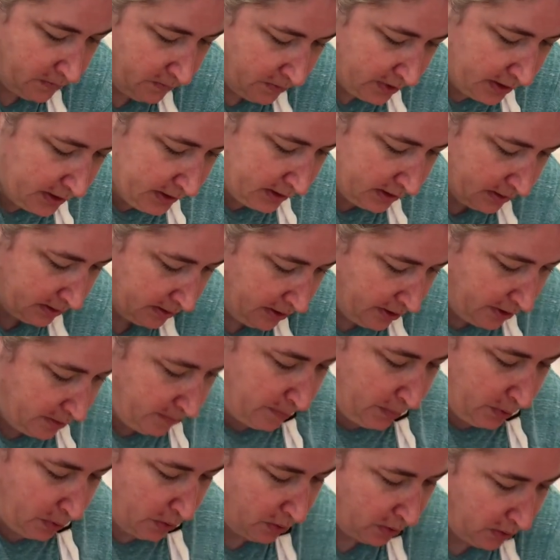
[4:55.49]

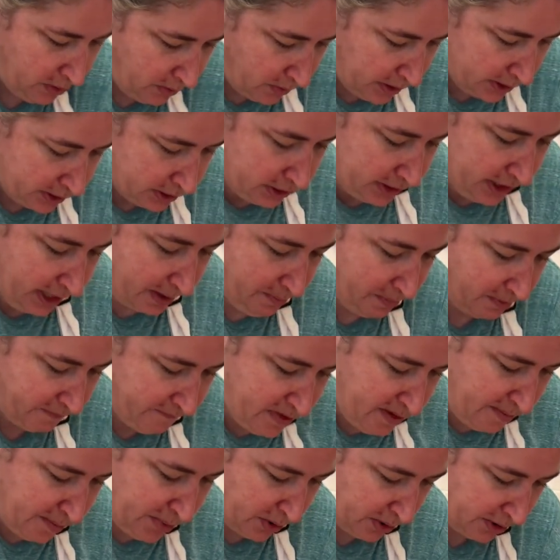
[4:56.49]
what shape of
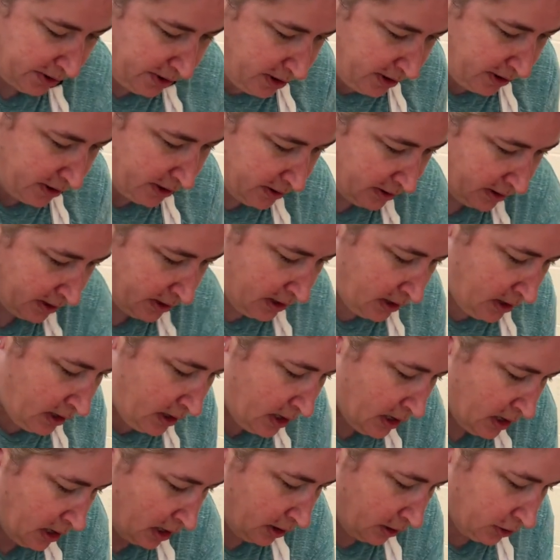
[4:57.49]
the bowl you're
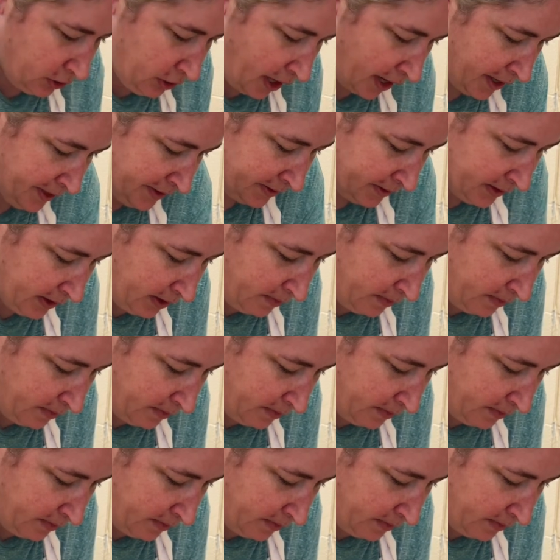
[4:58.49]
trying to